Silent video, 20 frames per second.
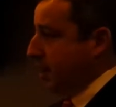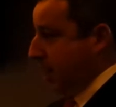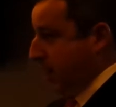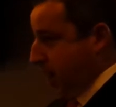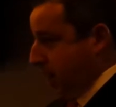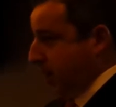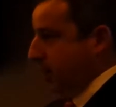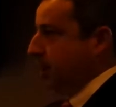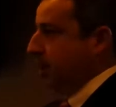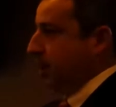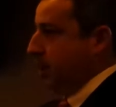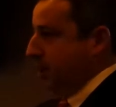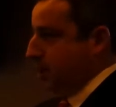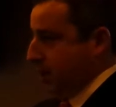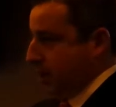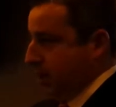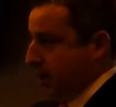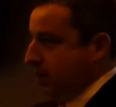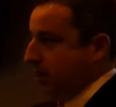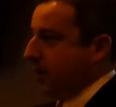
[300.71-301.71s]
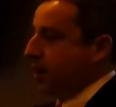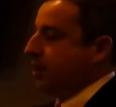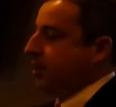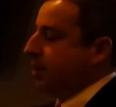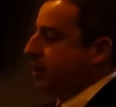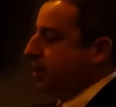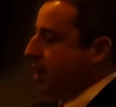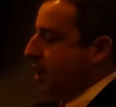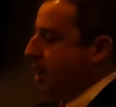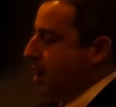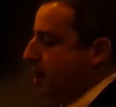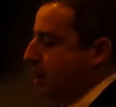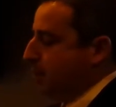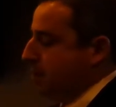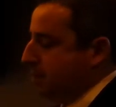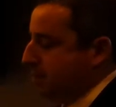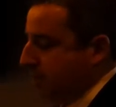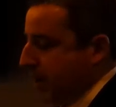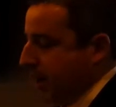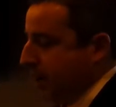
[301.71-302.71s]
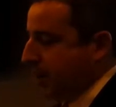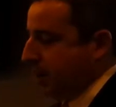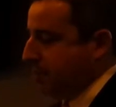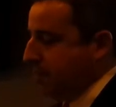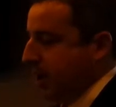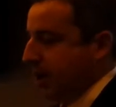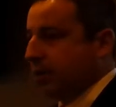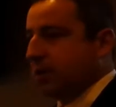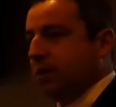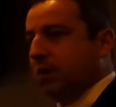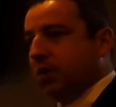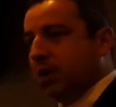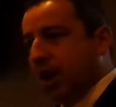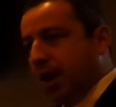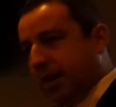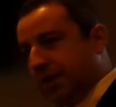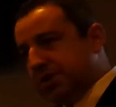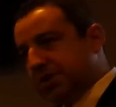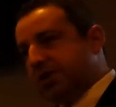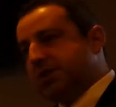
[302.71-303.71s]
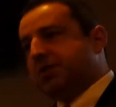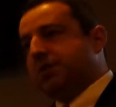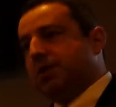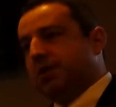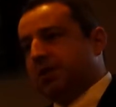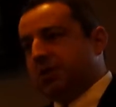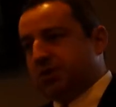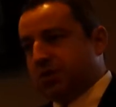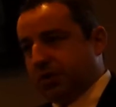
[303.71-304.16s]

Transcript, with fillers: here in Ohio Health by her medical oncologist and